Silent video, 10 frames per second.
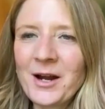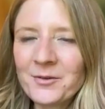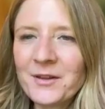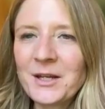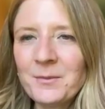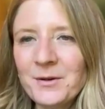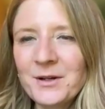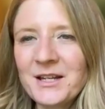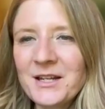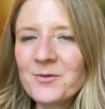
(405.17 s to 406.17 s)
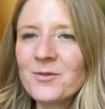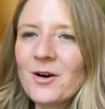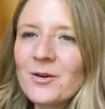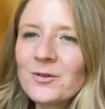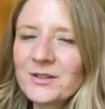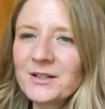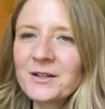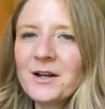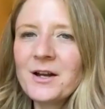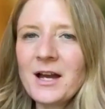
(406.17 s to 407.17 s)
the community evolved
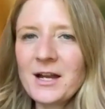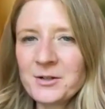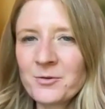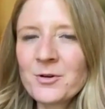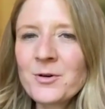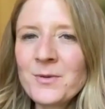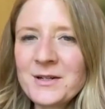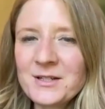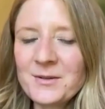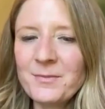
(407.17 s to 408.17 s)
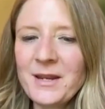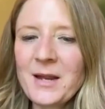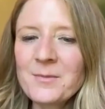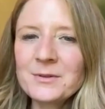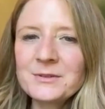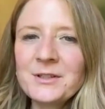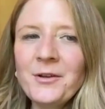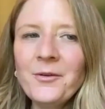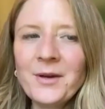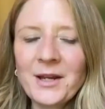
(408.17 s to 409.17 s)
and grew, and to be able
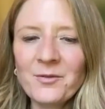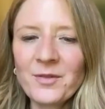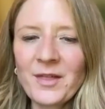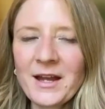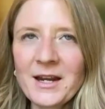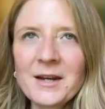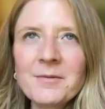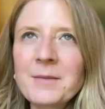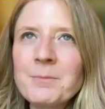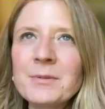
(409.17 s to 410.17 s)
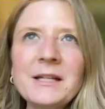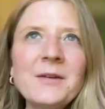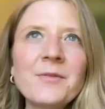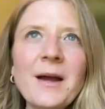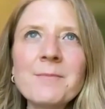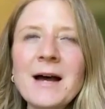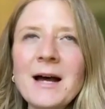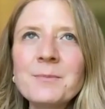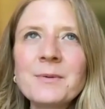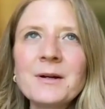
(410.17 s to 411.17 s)
to give that. And I believe that
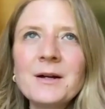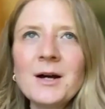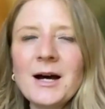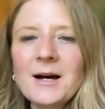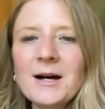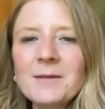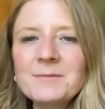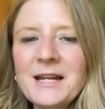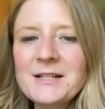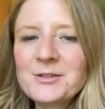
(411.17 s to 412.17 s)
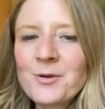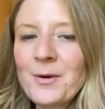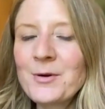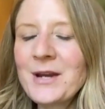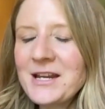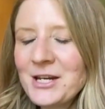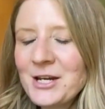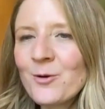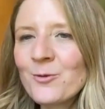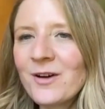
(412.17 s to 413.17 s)
map dates to about
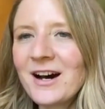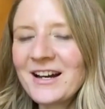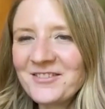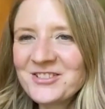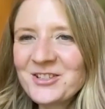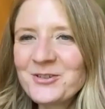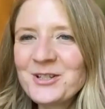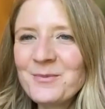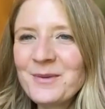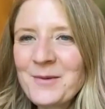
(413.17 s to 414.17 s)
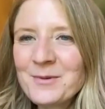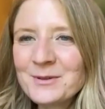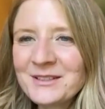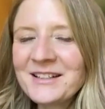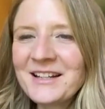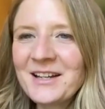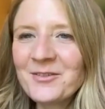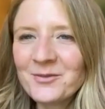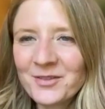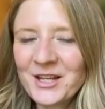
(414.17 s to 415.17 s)
1805. So to be able to
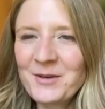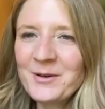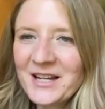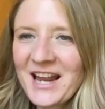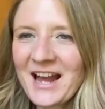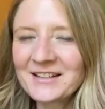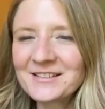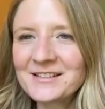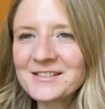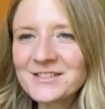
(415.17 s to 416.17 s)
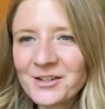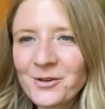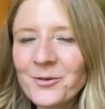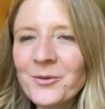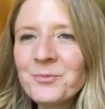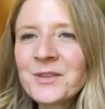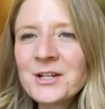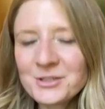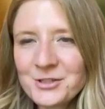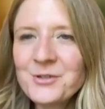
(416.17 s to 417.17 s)
give the community access to
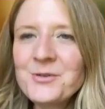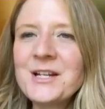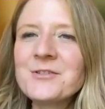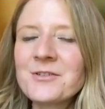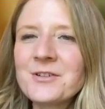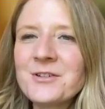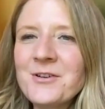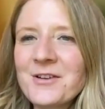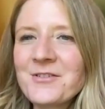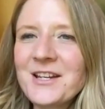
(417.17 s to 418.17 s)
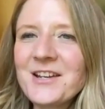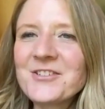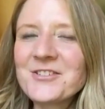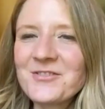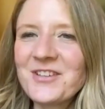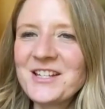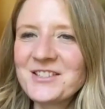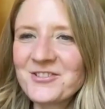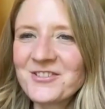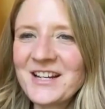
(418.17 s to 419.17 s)
200 years of
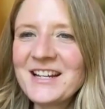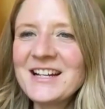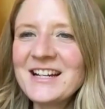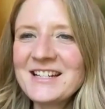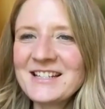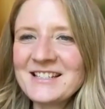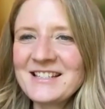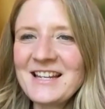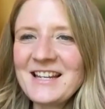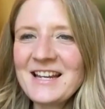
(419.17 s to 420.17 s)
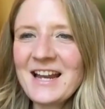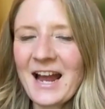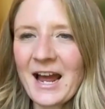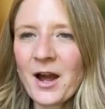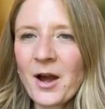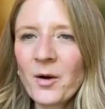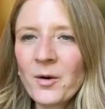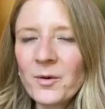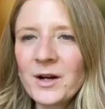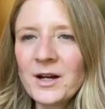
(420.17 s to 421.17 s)
history, to see
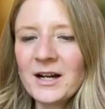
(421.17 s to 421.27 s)
how